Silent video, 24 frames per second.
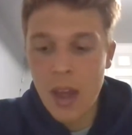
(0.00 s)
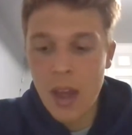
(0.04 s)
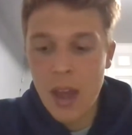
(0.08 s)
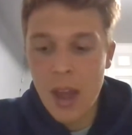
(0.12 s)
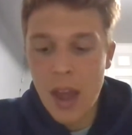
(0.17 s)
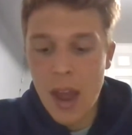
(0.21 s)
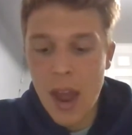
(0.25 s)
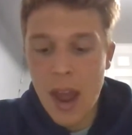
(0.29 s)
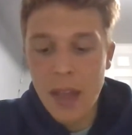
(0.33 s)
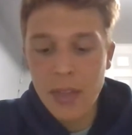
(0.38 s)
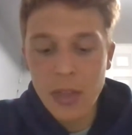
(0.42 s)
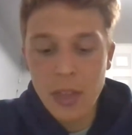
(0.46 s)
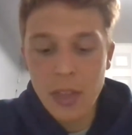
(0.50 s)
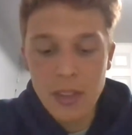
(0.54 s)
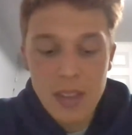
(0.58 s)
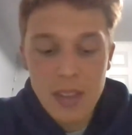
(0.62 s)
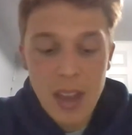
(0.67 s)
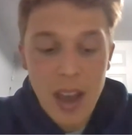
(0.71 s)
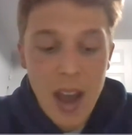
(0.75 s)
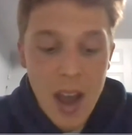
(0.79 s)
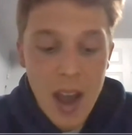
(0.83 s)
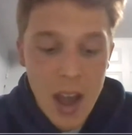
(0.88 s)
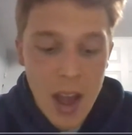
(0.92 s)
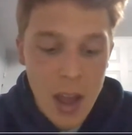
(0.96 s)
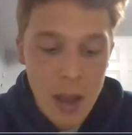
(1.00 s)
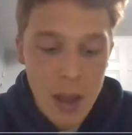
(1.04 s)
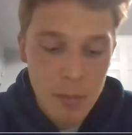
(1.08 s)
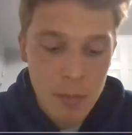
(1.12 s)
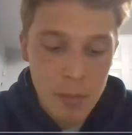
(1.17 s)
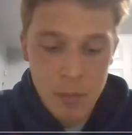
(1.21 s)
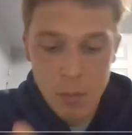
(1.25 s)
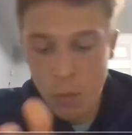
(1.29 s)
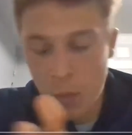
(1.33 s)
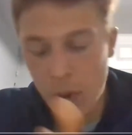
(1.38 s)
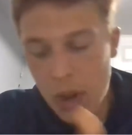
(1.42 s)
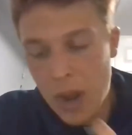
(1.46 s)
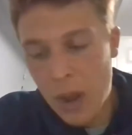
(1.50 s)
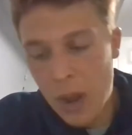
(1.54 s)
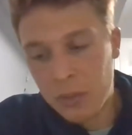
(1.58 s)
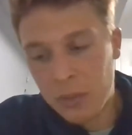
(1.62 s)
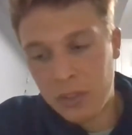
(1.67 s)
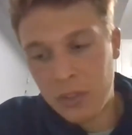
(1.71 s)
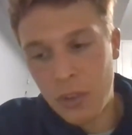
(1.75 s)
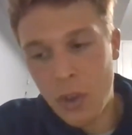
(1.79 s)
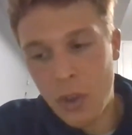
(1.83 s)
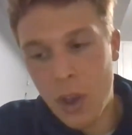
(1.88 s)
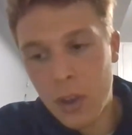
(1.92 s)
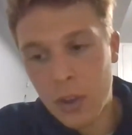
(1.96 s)
at the time when I
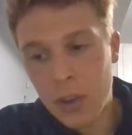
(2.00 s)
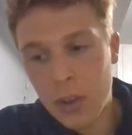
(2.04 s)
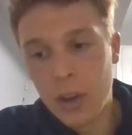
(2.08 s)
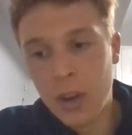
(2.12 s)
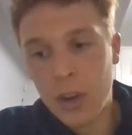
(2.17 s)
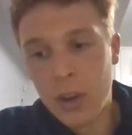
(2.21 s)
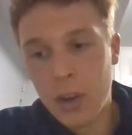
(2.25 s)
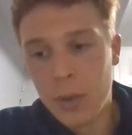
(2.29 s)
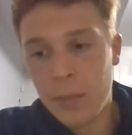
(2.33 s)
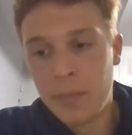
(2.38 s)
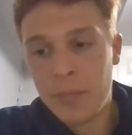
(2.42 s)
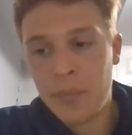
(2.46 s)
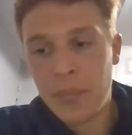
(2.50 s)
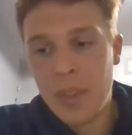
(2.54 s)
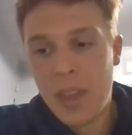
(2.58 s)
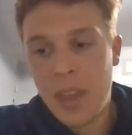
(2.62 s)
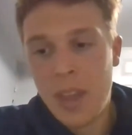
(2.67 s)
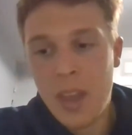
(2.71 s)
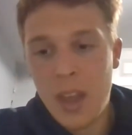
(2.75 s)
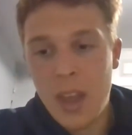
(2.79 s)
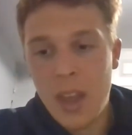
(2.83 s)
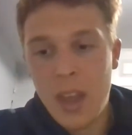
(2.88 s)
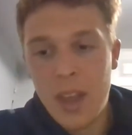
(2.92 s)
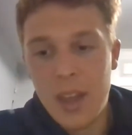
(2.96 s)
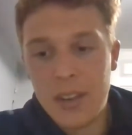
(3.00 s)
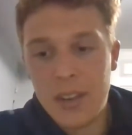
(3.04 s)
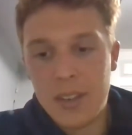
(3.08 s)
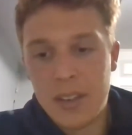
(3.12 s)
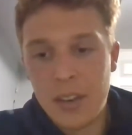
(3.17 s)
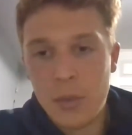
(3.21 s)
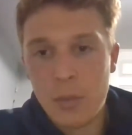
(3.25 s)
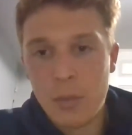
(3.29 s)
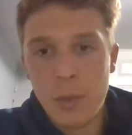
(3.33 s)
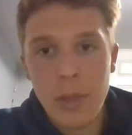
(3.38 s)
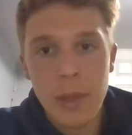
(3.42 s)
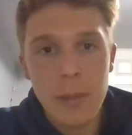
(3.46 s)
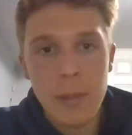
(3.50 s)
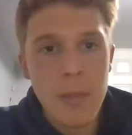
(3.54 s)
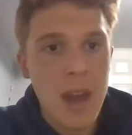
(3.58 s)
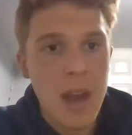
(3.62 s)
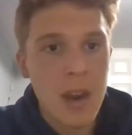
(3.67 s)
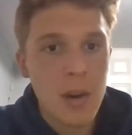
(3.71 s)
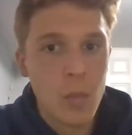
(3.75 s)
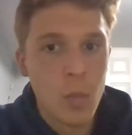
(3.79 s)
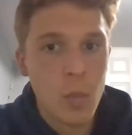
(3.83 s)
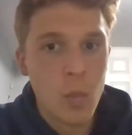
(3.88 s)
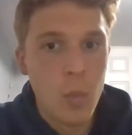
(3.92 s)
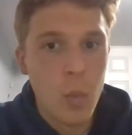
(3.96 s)
was younger, it didn't really
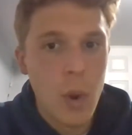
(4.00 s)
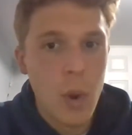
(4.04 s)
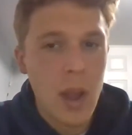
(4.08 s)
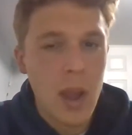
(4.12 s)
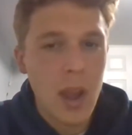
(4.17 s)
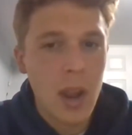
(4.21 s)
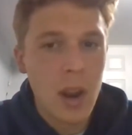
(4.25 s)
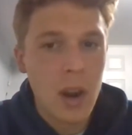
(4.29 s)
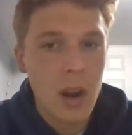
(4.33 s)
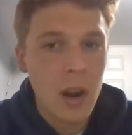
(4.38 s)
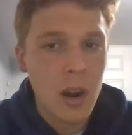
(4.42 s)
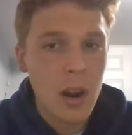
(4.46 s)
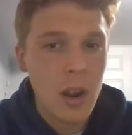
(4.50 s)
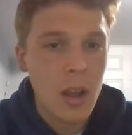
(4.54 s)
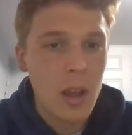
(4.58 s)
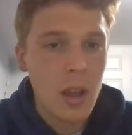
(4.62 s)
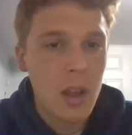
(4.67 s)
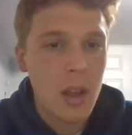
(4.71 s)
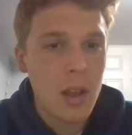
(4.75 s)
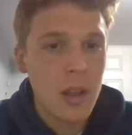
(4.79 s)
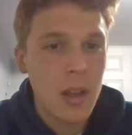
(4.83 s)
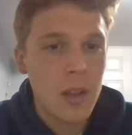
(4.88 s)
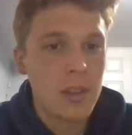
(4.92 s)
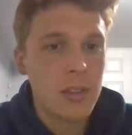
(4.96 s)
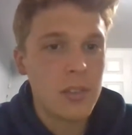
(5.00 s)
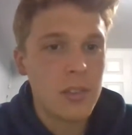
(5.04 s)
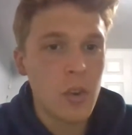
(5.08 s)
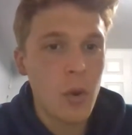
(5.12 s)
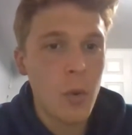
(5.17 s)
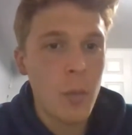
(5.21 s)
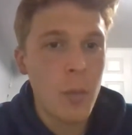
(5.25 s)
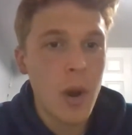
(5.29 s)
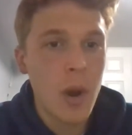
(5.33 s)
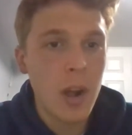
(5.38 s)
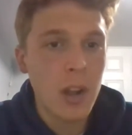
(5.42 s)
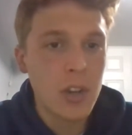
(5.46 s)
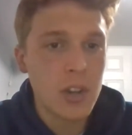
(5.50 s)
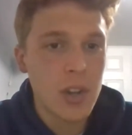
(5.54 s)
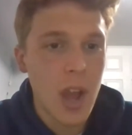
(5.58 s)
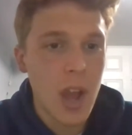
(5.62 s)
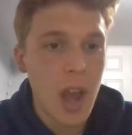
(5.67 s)
matter where so much.